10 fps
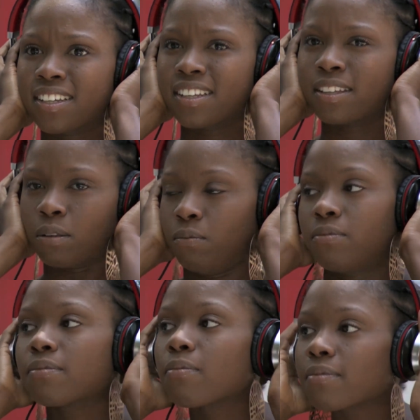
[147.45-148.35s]

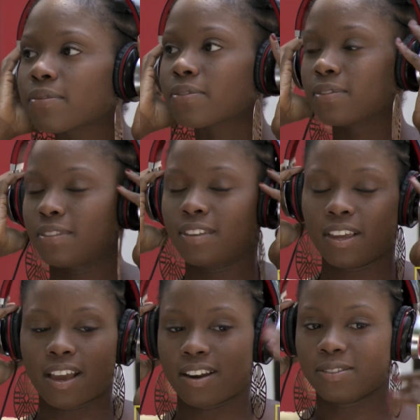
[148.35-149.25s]

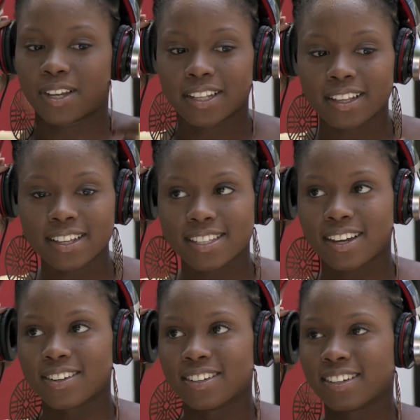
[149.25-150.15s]
I don't like that. So
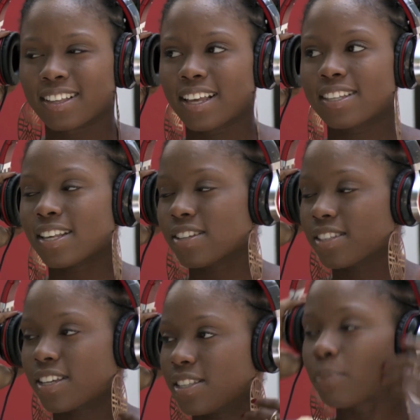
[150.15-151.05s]
that? it sounds
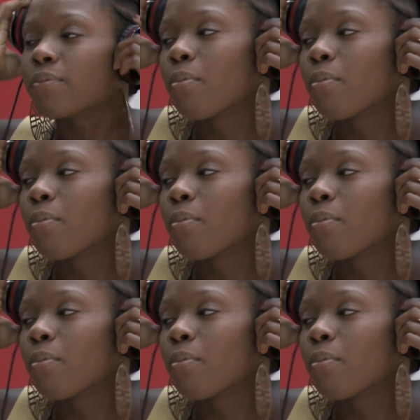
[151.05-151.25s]
like something.